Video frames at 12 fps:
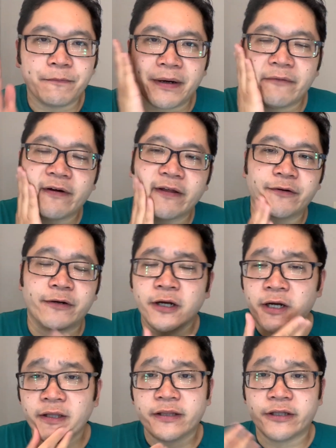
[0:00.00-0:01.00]
but rather
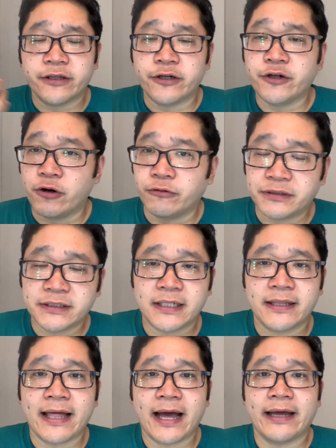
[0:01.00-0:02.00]
the notes
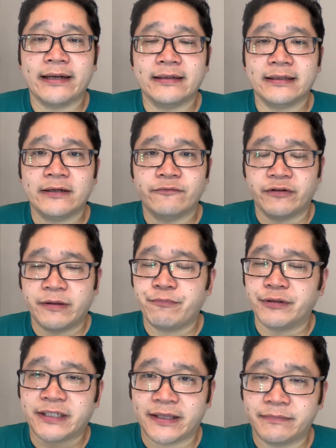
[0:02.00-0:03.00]
that really
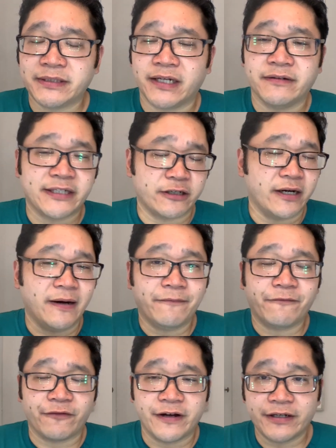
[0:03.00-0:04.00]
present themselves that are
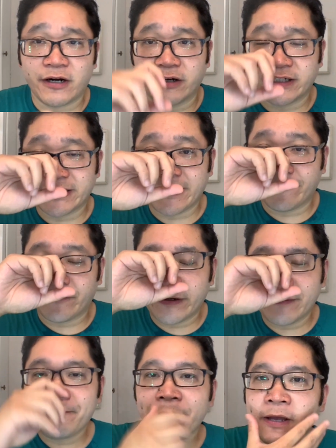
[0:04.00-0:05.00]
upfront are
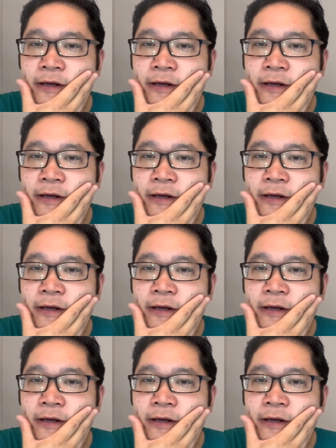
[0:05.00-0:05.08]
different.